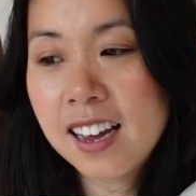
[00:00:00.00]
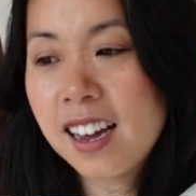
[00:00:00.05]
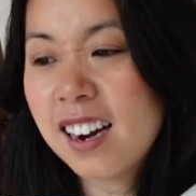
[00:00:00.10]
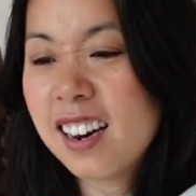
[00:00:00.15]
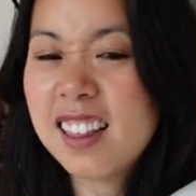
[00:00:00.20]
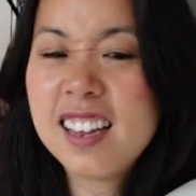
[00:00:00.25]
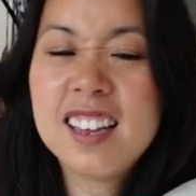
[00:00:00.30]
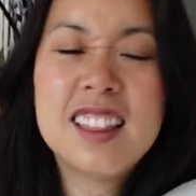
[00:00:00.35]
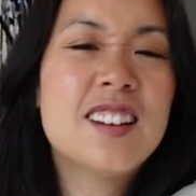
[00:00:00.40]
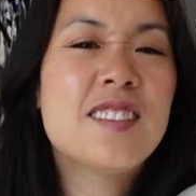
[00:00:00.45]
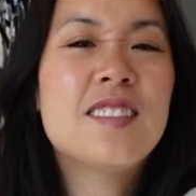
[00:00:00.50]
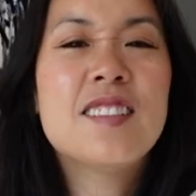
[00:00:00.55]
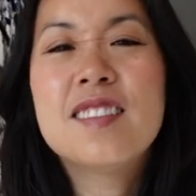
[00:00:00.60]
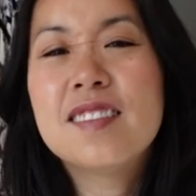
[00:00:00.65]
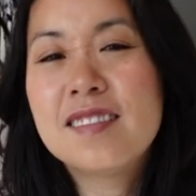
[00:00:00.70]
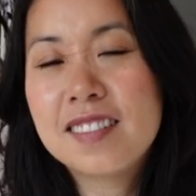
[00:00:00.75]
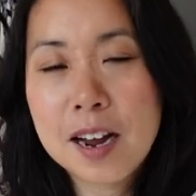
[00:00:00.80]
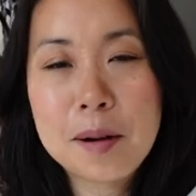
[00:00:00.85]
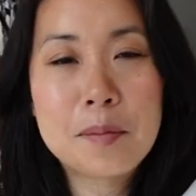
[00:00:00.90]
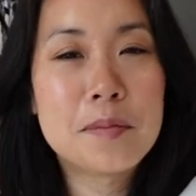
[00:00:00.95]
And I think there are
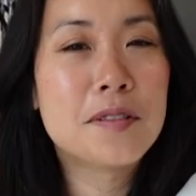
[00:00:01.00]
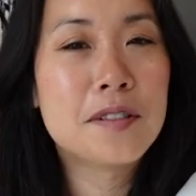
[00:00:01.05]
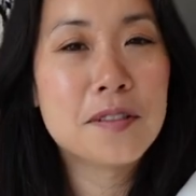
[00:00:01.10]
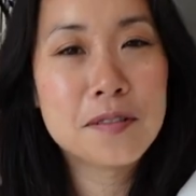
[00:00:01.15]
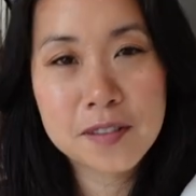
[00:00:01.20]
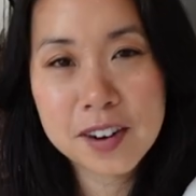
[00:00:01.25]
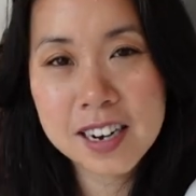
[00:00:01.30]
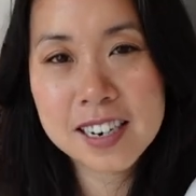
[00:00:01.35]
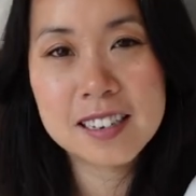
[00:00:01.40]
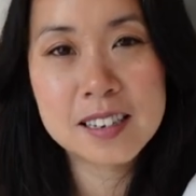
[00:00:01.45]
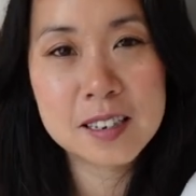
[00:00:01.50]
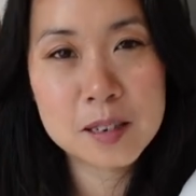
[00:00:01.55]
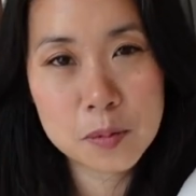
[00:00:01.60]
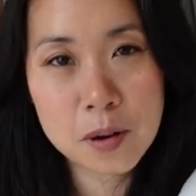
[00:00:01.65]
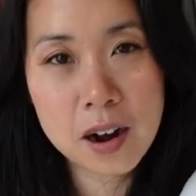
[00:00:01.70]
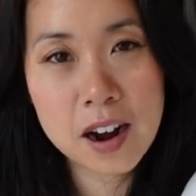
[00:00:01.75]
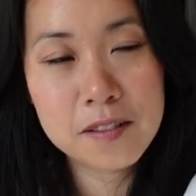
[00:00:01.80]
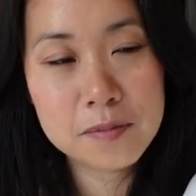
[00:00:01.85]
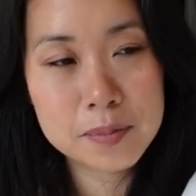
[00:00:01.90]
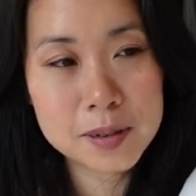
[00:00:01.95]
a number of reasons
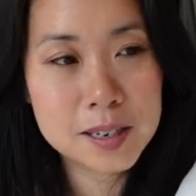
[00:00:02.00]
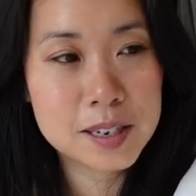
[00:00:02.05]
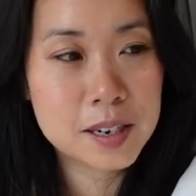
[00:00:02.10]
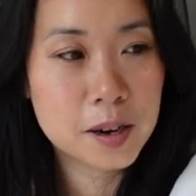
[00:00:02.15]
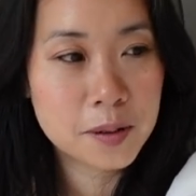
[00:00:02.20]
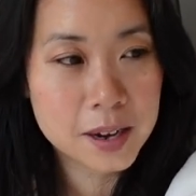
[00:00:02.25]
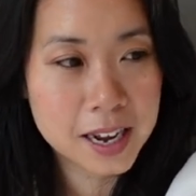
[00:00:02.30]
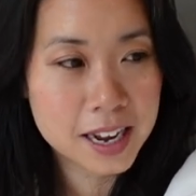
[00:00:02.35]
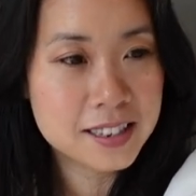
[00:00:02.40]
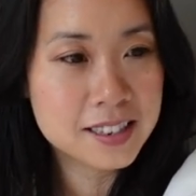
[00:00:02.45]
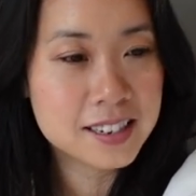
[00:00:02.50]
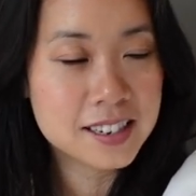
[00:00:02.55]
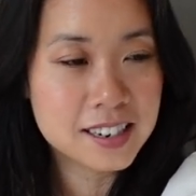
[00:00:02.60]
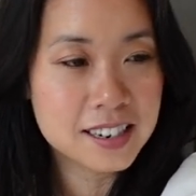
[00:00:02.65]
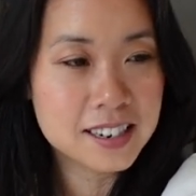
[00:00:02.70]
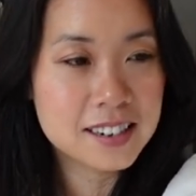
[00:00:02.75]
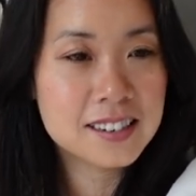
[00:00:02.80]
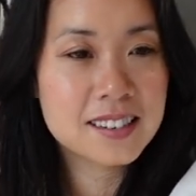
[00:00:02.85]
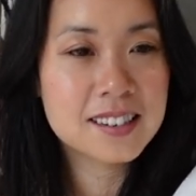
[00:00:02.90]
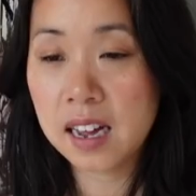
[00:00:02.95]
why I've been so against
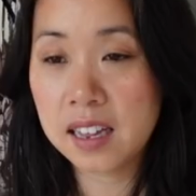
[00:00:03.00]
it.